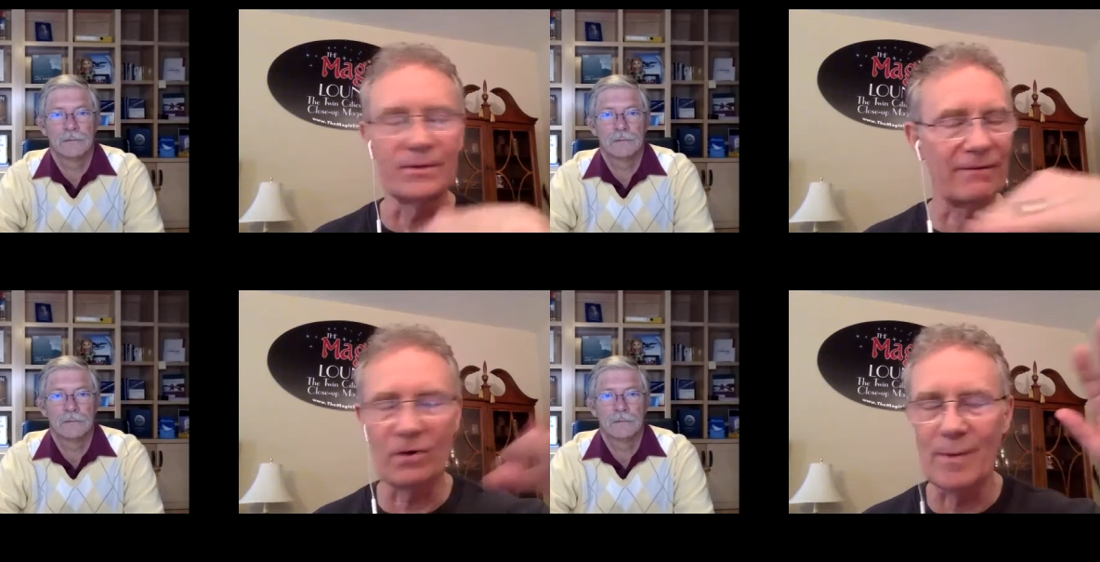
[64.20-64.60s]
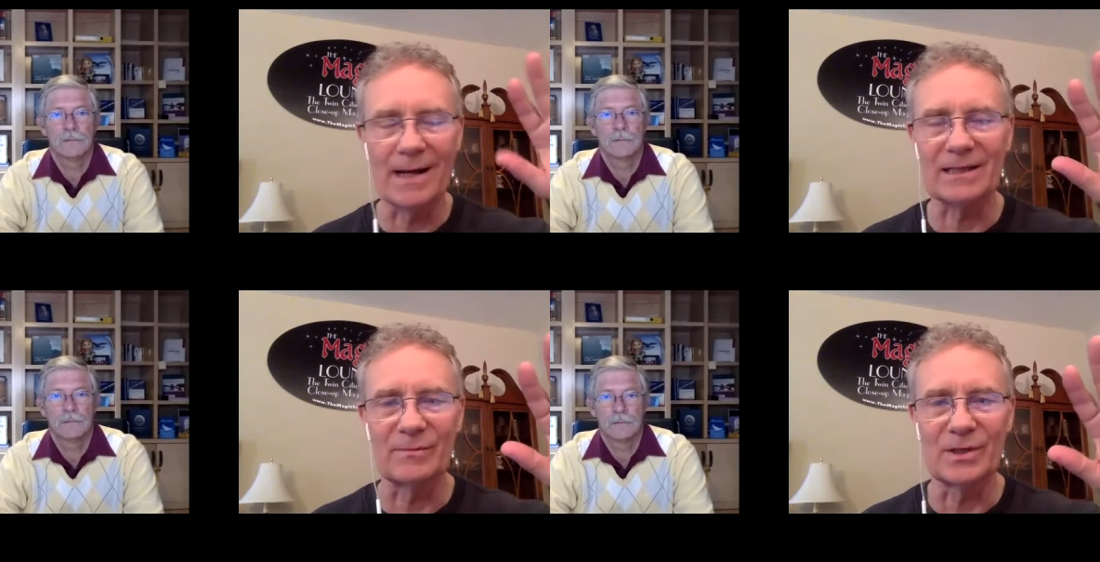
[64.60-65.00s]
Speaker 1: never go
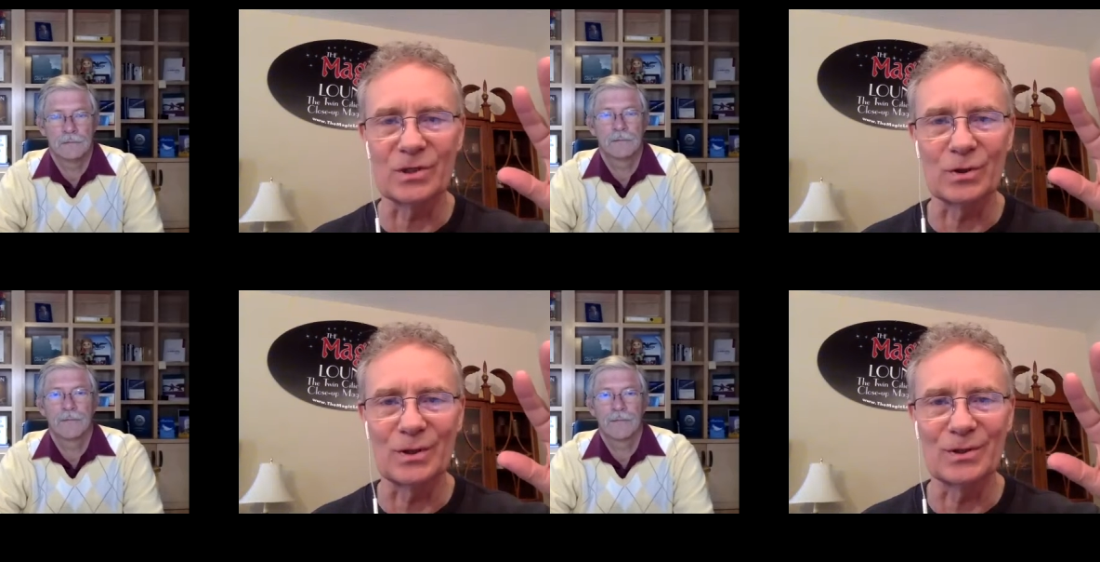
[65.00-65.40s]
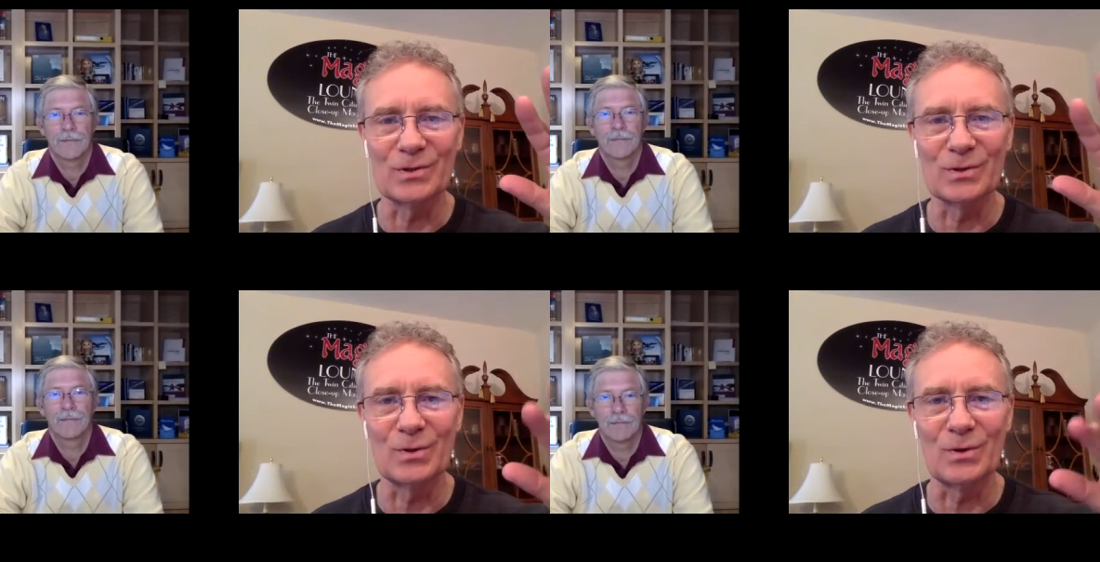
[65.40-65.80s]
back to Minnesota.
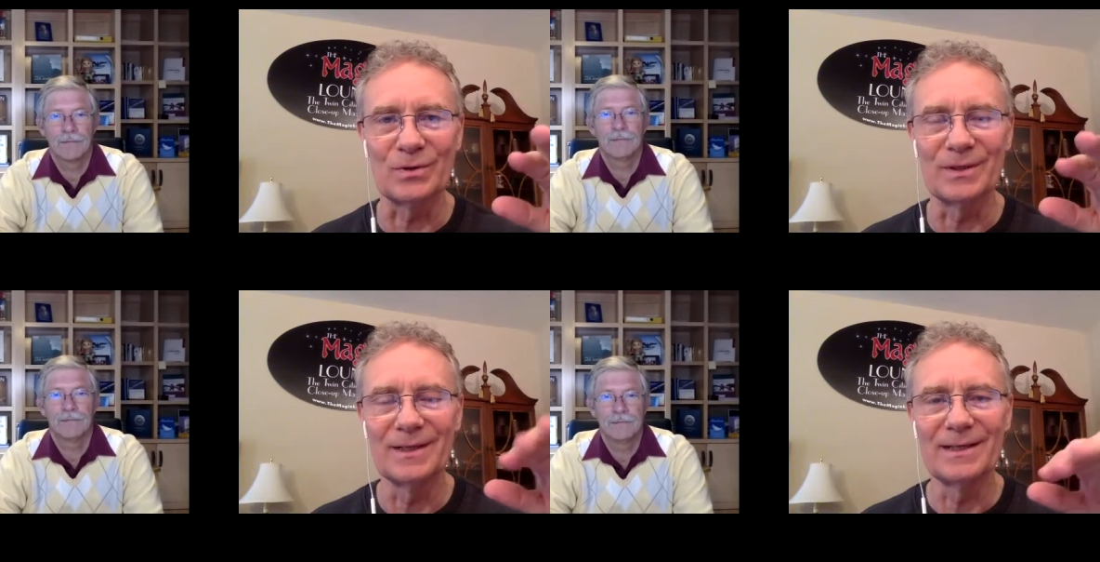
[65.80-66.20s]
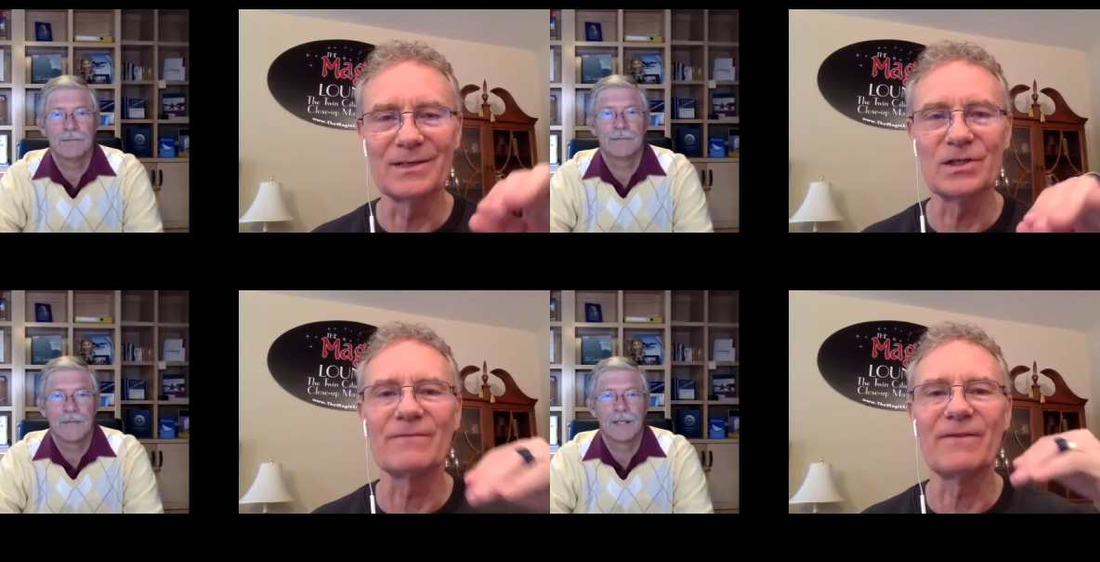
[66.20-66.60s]
It's too cold.
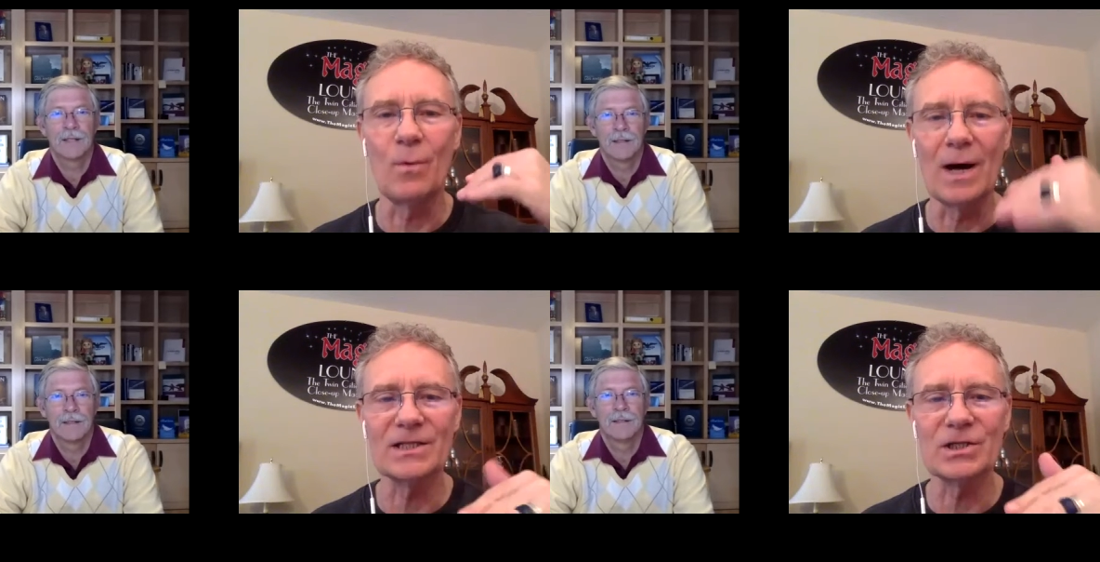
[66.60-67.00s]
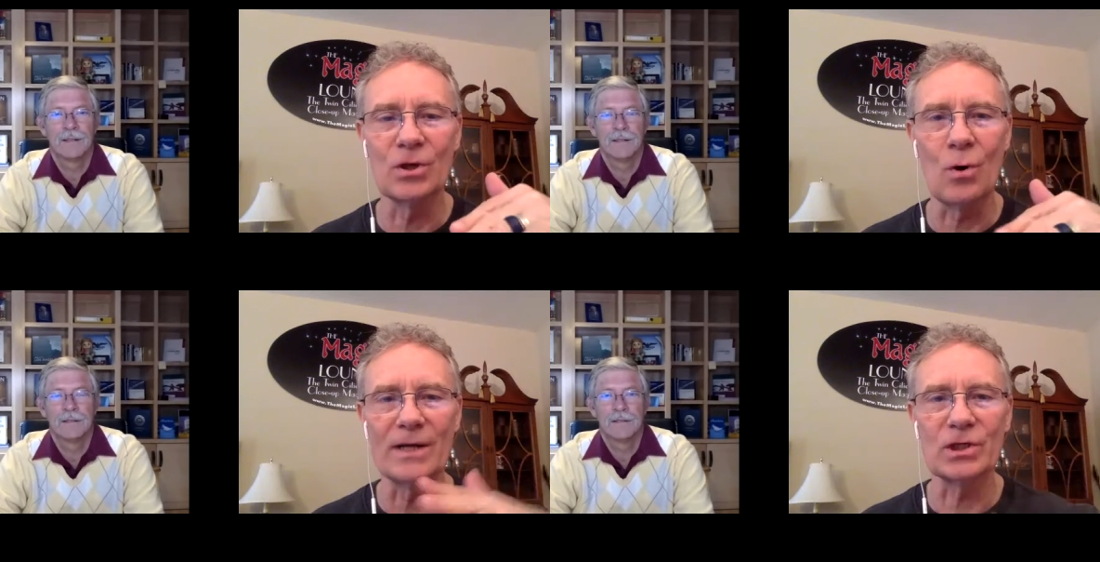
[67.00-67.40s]
He says, if I want
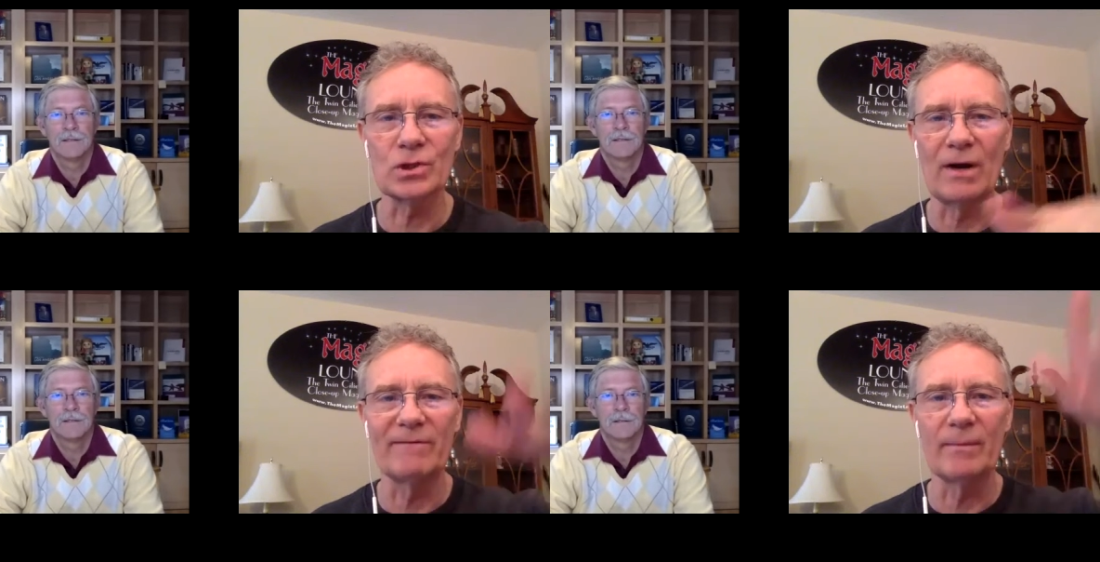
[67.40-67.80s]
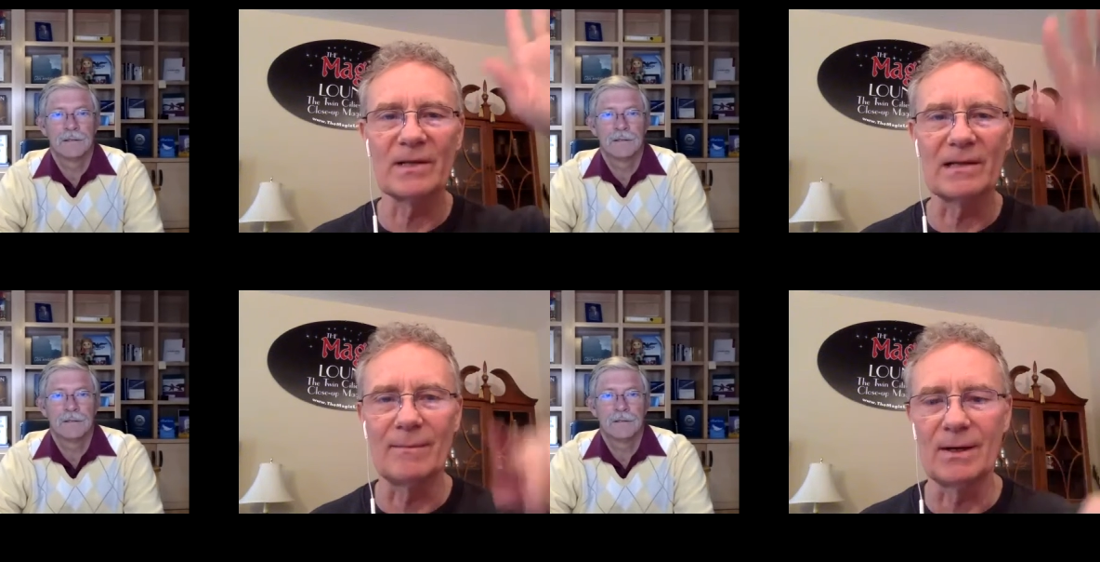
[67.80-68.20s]
snow, I just drive
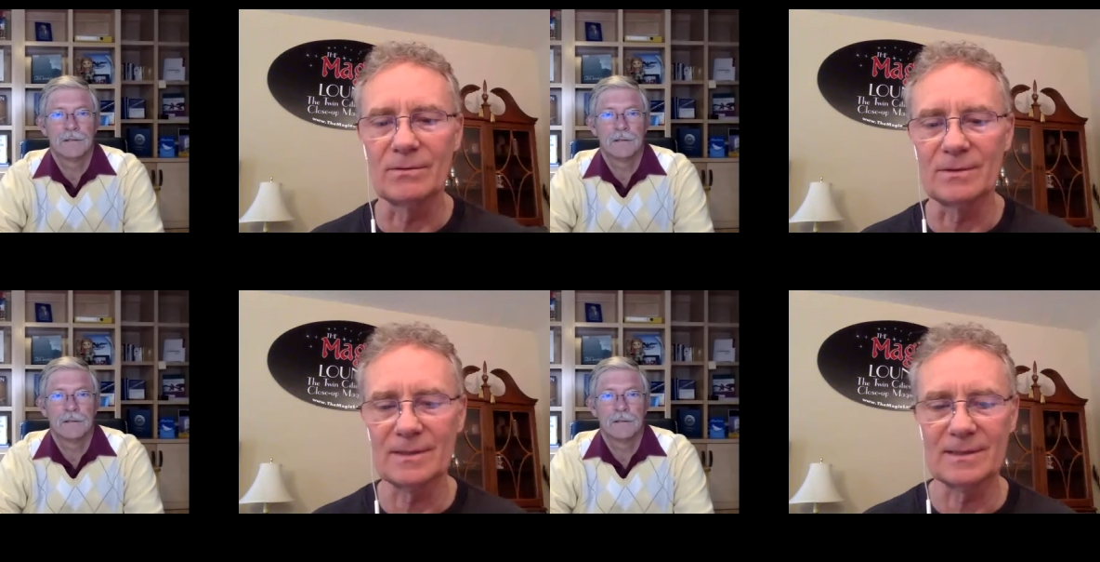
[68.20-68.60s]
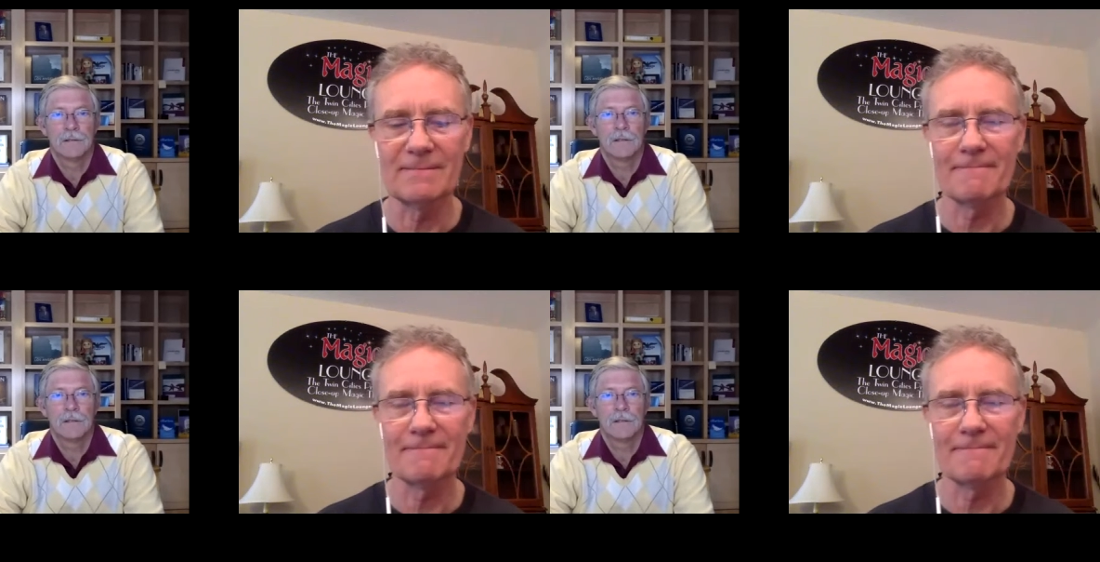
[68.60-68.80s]
up to the mountains.